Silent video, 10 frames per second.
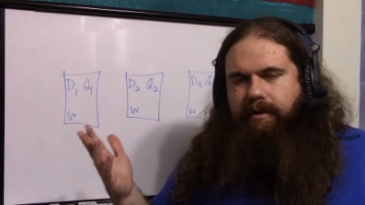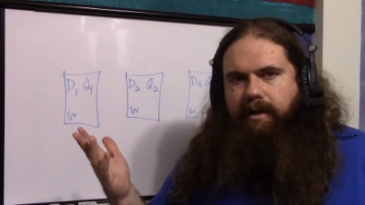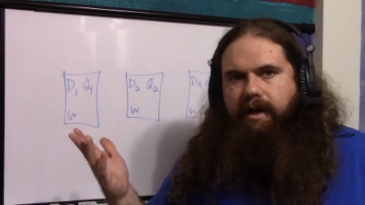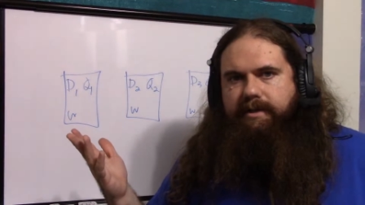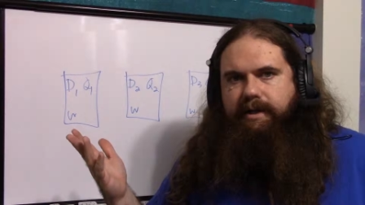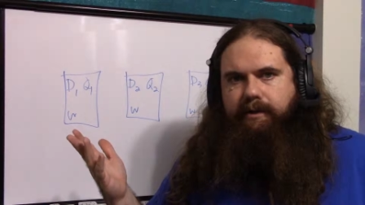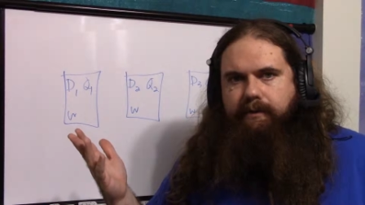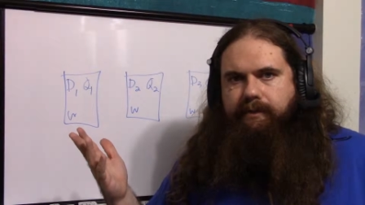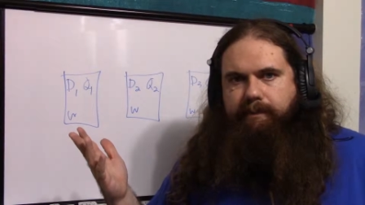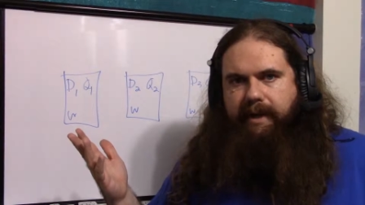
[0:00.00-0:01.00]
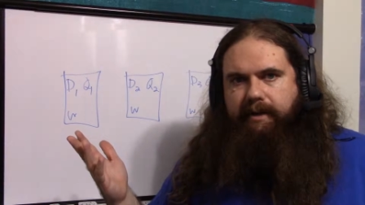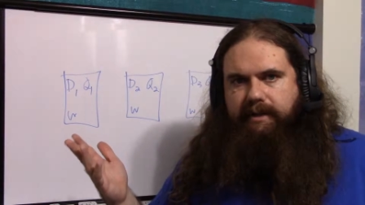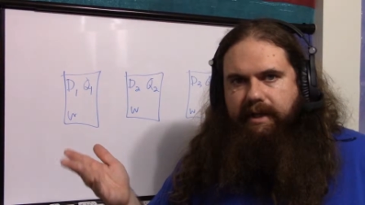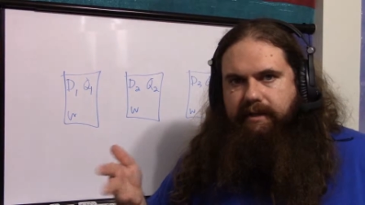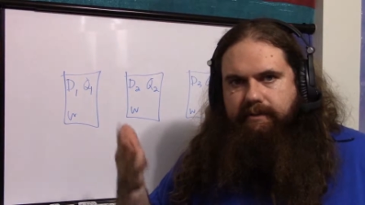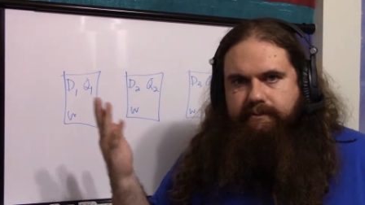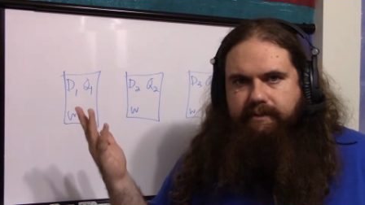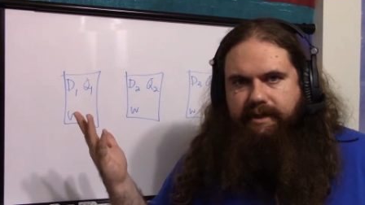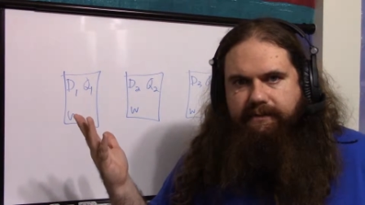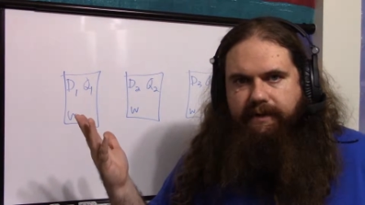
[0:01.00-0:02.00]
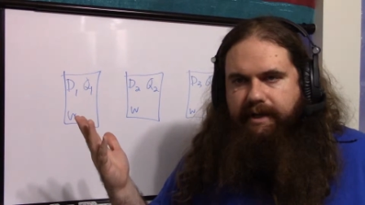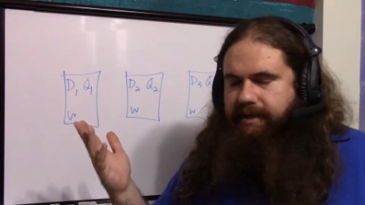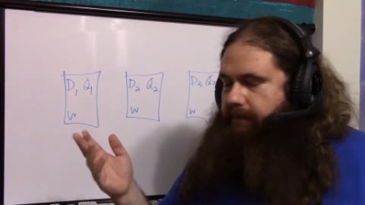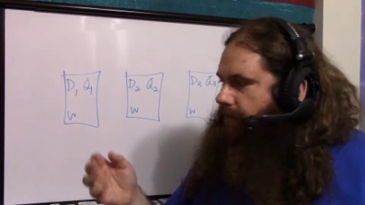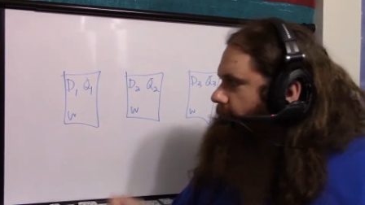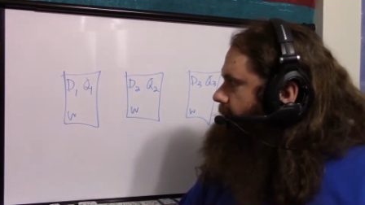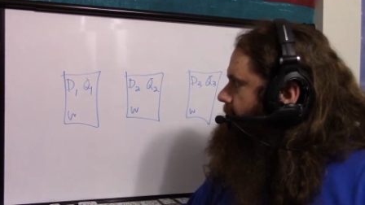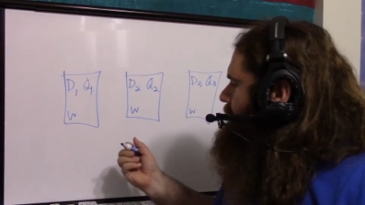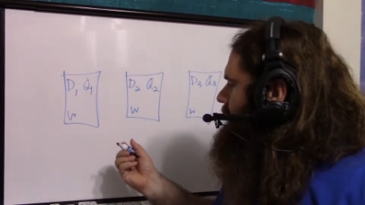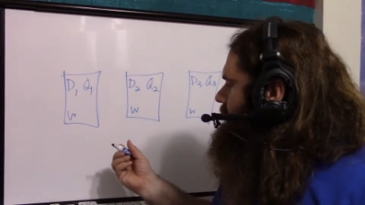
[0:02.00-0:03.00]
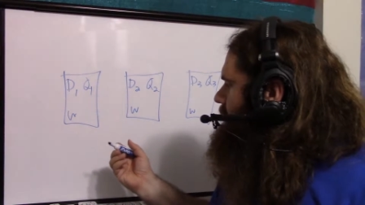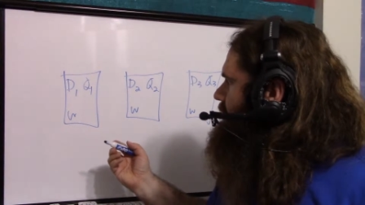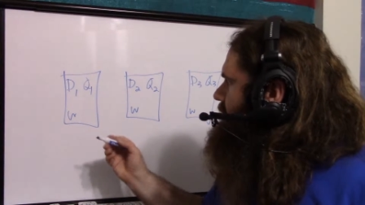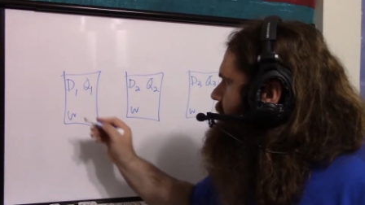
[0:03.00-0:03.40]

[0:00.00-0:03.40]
glossing over parallel, it's very simple. Parallel